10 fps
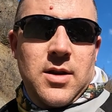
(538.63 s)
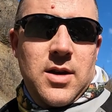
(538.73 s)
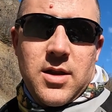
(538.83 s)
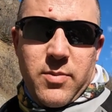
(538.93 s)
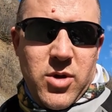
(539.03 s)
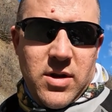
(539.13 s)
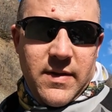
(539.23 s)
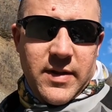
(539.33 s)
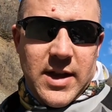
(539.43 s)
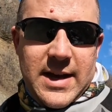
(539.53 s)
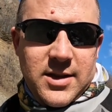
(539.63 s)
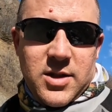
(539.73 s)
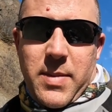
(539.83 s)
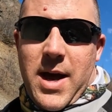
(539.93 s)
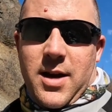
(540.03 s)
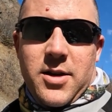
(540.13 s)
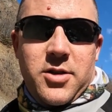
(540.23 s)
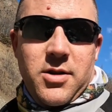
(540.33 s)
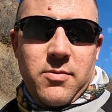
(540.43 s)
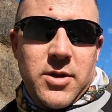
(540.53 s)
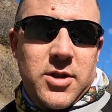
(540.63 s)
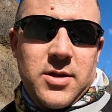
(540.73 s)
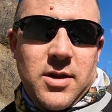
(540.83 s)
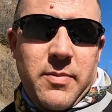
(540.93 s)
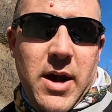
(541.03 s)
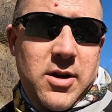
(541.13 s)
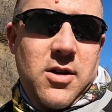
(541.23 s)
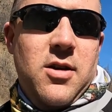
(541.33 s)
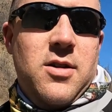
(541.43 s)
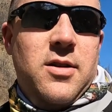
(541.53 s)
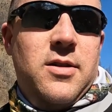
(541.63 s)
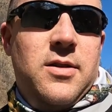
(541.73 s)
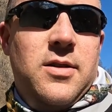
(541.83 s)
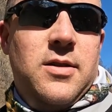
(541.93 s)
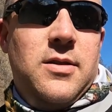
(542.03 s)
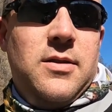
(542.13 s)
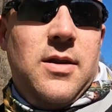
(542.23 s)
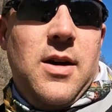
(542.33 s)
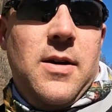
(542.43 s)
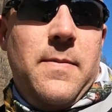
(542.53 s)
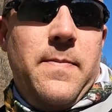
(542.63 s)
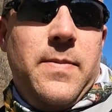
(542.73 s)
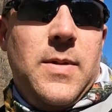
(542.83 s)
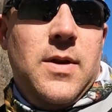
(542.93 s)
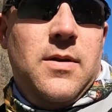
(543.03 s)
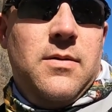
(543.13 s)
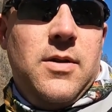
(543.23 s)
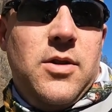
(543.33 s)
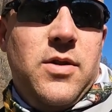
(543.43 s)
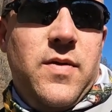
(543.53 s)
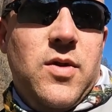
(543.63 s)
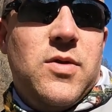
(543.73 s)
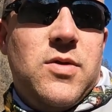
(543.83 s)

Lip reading: in the beauty of Alaska's backcountry, which is our backyard. You know, the views